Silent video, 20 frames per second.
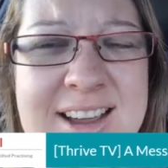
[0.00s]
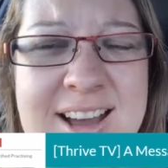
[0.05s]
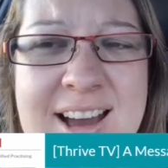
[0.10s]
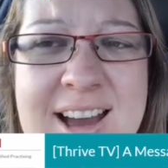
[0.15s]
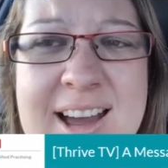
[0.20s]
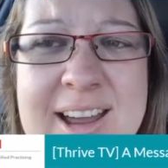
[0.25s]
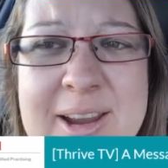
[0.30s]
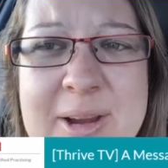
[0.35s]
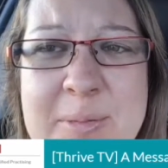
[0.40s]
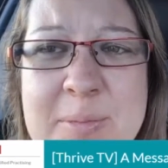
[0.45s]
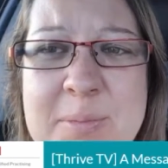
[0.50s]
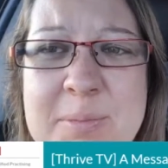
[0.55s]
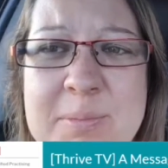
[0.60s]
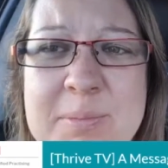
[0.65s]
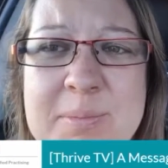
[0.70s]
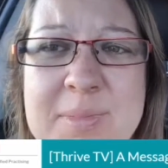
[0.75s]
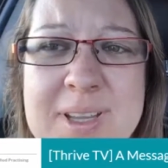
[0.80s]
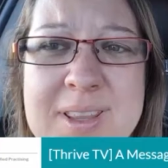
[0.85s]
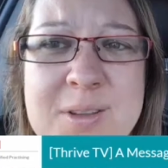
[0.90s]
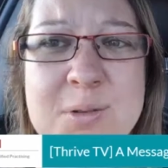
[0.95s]

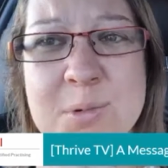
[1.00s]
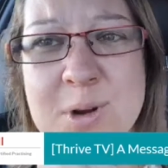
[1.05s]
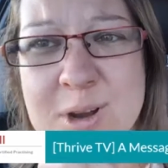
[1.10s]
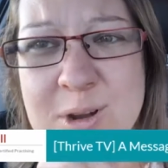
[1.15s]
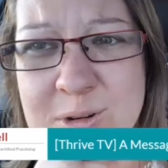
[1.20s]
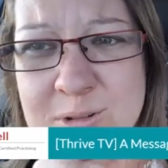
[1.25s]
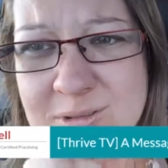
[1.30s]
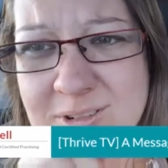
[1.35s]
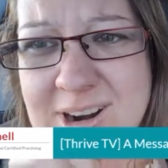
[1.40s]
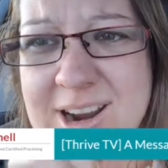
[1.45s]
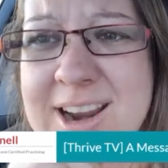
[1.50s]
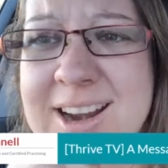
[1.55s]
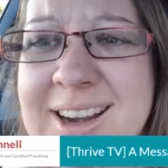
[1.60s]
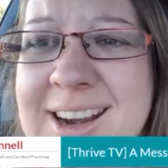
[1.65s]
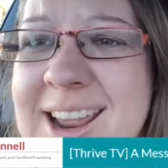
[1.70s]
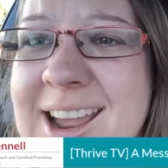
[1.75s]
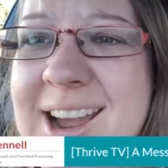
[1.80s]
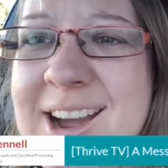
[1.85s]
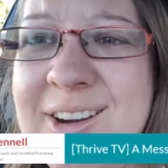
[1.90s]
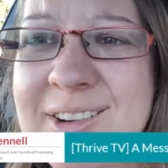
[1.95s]
time in the world right
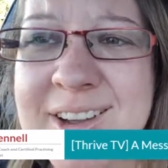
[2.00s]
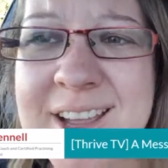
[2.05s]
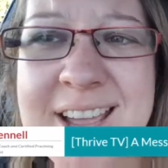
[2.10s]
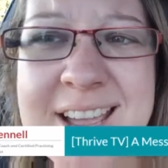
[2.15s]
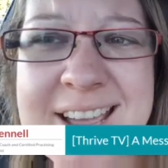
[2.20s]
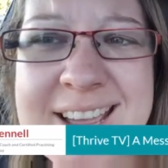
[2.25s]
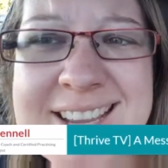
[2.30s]
now,